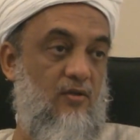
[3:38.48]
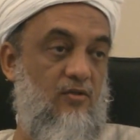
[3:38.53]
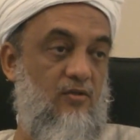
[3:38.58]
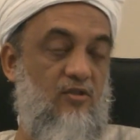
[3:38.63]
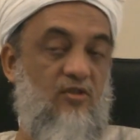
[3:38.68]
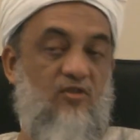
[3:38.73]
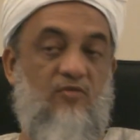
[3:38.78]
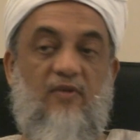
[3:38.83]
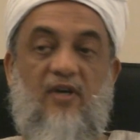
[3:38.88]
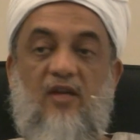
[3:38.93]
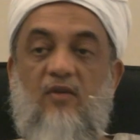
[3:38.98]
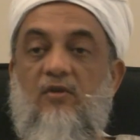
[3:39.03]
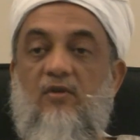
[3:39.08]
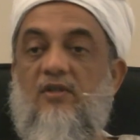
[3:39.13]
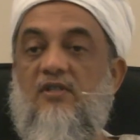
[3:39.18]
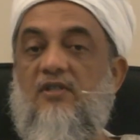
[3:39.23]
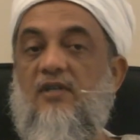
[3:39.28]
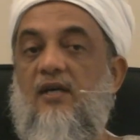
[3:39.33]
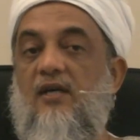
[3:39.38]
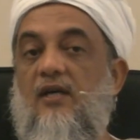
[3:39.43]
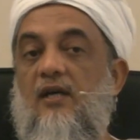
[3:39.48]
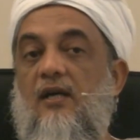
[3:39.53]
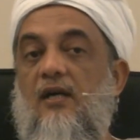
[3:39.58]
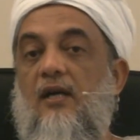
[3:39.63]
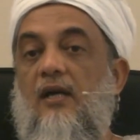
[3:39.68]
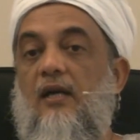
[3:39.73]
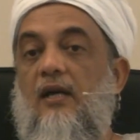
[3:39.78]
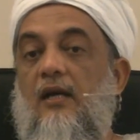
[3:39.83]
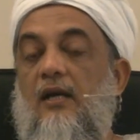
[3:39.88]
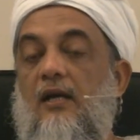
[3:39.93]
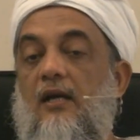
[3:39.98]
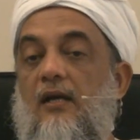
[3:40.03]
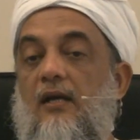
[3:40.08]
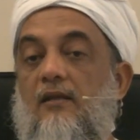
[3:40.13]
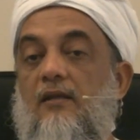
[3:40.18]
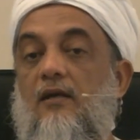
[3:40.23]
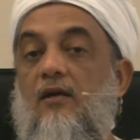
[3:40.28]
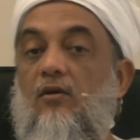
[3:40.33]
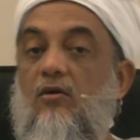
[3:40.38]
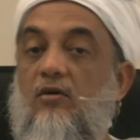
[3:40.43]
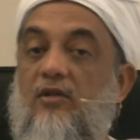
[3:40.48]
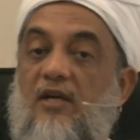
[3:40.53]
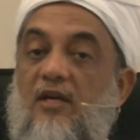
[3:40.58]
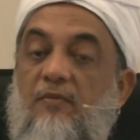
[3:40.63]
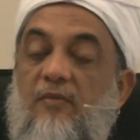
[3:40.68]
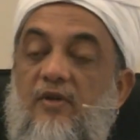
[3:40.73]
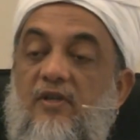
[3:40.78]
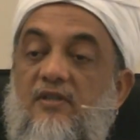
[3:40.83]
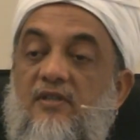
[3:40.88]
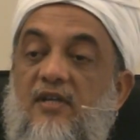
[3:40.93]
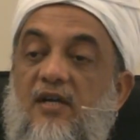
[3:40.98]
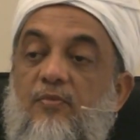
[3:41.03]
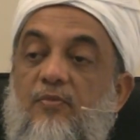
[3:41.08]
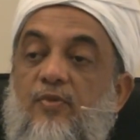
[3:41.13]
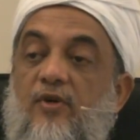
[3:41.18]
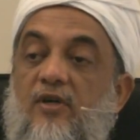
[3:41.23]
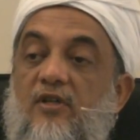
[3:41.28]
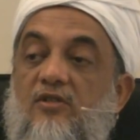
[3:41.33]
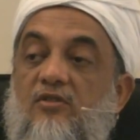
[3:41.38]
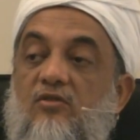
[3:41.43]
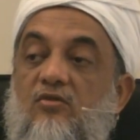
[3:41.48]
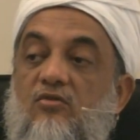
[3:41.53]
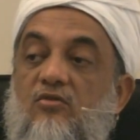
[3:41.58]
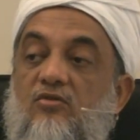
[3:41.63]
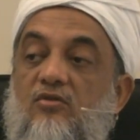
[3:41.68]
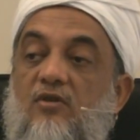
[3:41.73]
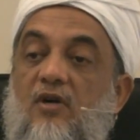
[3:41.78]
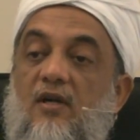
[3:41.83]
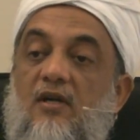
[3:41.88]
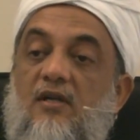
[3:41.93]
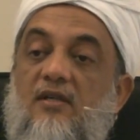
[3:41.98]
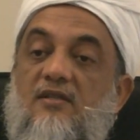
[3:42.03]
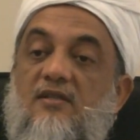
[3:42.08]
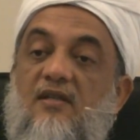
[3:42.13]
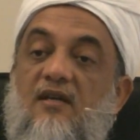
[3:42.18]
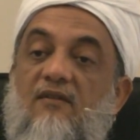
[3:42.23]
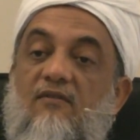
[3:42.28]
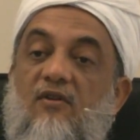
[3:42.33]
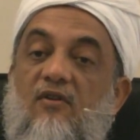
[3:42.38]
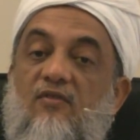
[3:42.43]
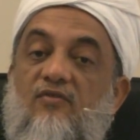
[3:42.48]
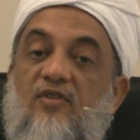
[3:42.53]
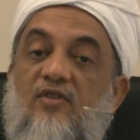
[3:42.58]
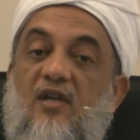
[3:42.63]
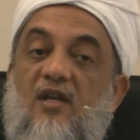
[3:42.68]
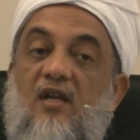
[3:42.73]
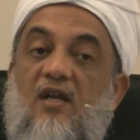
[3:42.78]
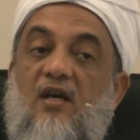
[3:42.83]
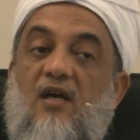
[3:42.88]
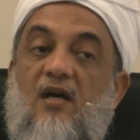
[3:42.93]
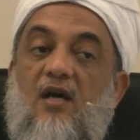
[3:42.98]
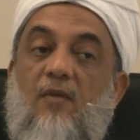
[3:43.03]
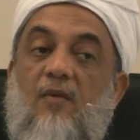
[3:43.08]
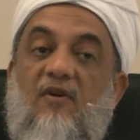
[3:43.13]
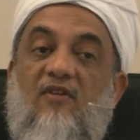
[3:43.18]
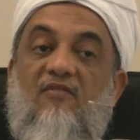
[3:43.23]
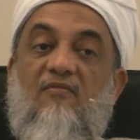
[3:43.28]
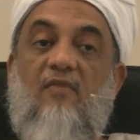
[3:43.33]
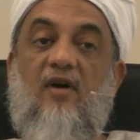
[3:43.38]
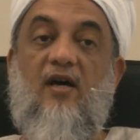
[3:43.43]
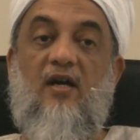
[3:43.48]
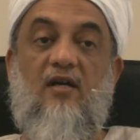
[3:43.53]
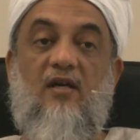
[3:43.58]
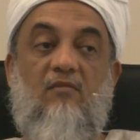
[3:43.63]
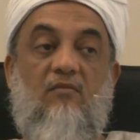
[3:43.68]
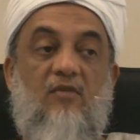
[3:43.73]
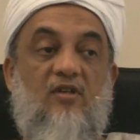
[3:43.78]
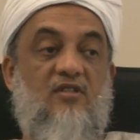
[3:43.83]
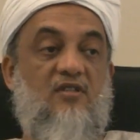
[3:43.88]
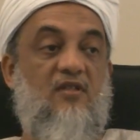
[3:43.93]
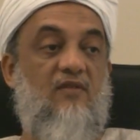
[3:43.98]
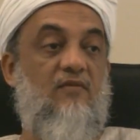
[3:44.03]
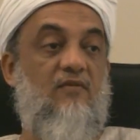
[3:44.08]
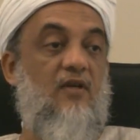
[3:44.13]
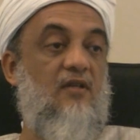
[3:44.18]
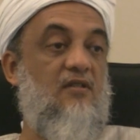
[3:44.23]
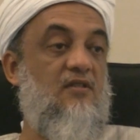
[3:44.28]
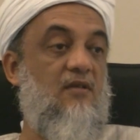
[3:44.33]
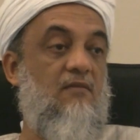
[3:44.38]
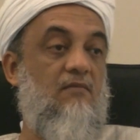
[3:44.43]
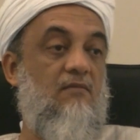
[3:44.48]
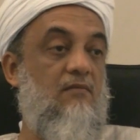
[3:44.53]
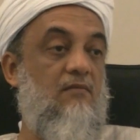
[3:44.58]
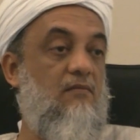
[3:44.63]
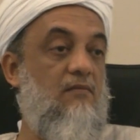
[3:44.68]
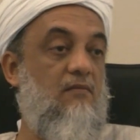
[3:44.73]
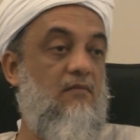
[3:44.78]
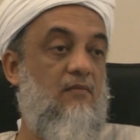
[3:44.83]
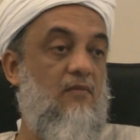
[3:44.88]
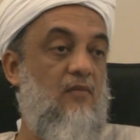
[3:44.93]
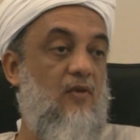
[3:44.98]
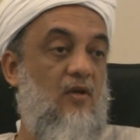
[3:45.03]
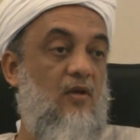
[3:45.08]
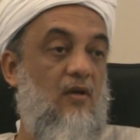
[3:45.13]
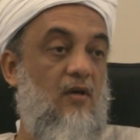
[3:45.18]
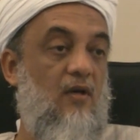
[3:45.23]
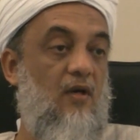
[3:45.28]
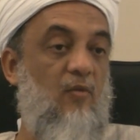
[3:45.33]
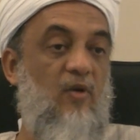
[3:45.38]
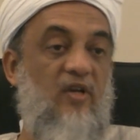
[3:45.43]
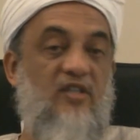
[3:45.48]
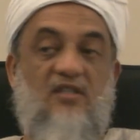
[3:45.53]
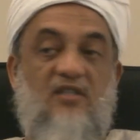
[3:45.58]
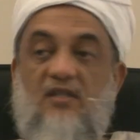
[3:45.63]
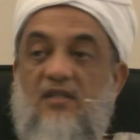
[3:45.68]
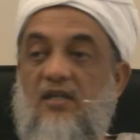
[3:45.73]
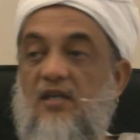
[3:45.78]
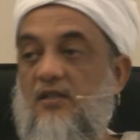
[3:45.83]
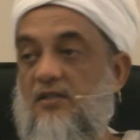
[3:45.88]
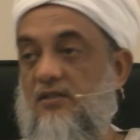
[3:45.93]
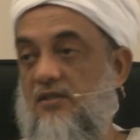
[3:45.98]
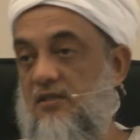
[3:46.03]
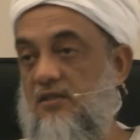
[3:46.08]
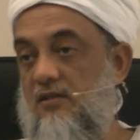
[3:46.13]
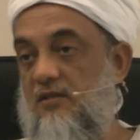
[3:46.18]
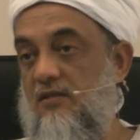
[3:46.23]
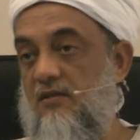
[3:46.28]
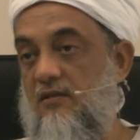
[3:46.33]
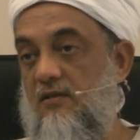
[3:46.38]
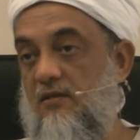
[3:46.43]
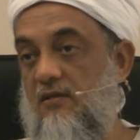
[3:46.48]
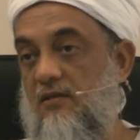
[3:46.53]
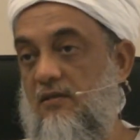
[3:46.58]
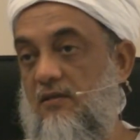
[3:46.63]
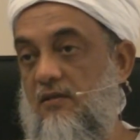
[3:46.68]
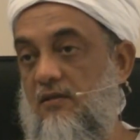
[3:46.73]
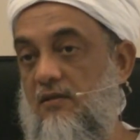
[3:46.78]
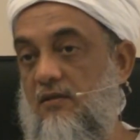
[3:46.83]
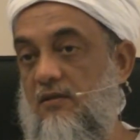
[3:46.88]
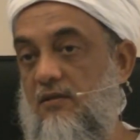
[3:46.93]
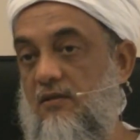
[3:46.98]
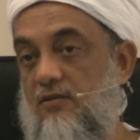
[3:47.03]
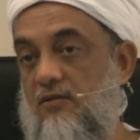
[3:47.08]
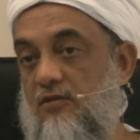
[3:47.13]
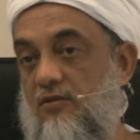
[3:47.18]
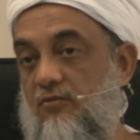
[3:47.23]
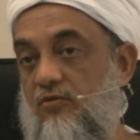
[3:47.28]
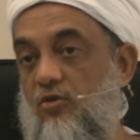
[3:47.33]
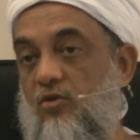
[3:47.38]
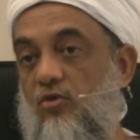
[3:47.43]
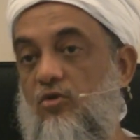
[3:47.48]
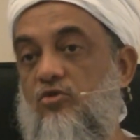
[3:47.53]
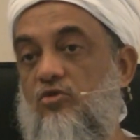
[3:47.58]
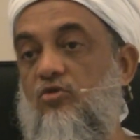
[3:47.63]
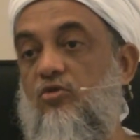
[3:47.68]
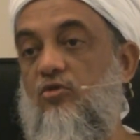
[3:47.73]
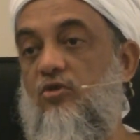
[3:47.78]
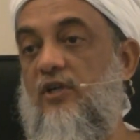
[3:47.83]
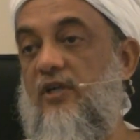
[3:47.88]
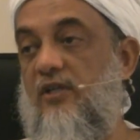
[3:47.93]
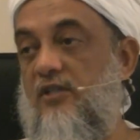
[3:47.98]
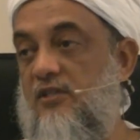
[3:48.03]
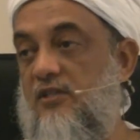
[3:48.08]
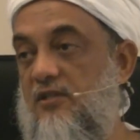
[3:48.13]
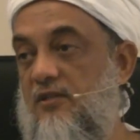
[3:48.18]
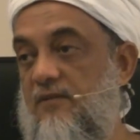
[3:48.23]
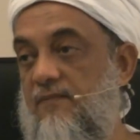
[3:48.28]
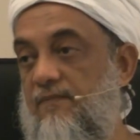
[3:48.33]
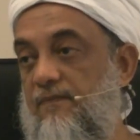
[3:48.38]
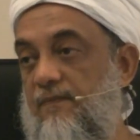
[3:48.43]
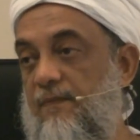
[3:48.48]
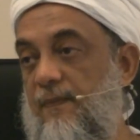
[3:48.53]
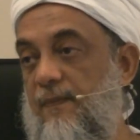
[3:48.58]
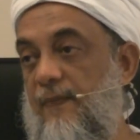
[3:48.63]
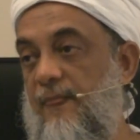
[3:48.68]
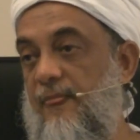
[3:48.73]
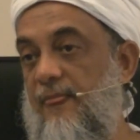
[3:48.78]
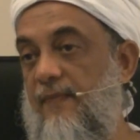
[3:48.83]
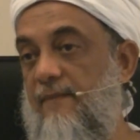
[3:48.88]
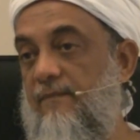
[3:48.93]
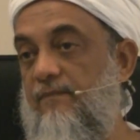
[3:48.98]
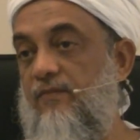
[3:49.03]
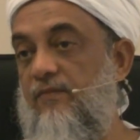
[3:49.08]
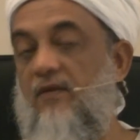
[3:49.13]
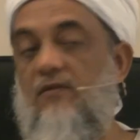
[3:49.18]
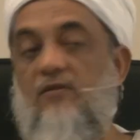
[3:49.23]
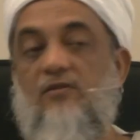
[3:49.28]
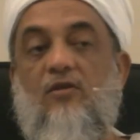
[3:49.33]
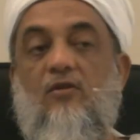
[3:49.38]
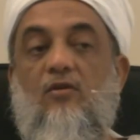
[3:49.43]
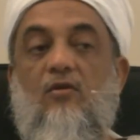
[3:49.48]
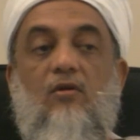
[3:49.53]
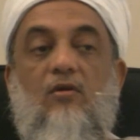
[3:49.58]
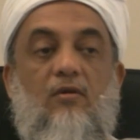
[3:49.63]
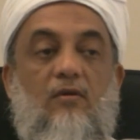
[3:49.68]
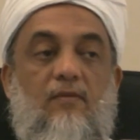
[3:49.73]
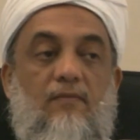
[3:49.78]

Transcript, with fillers: So this man will say that, Oh, that means that person who's got this level of Jannah above mine must have done some amazing things, some huge good deeds. They will say, No.